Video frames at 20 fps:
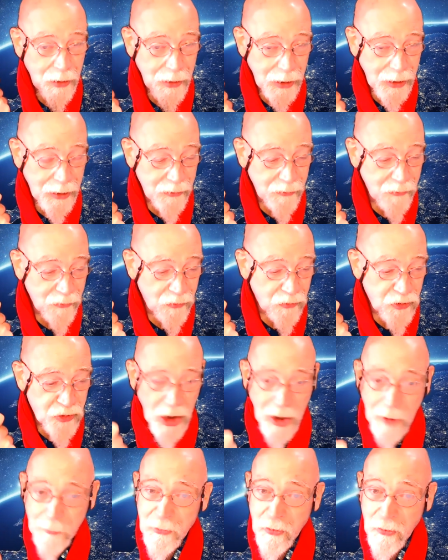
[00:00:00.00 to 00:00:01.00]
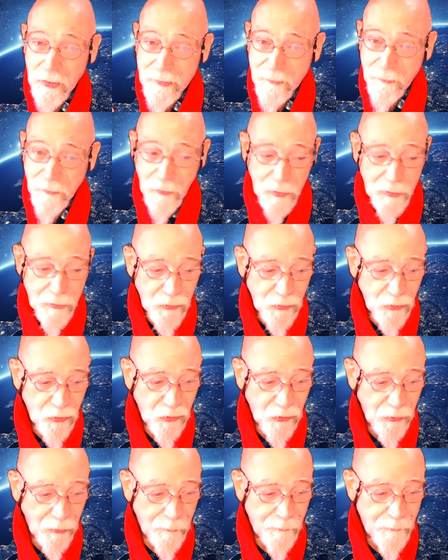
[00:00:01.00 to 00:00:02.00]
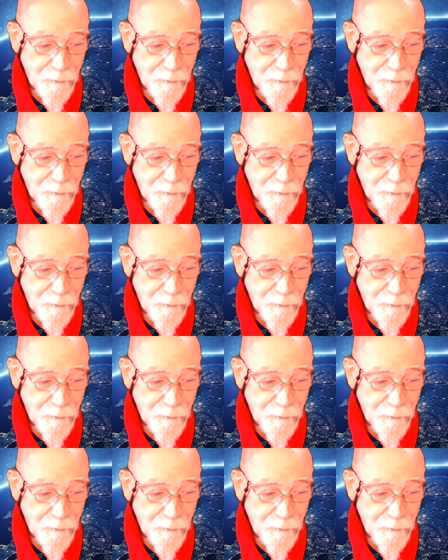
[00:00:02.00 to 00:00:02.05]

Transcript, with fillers: it chapter and verse.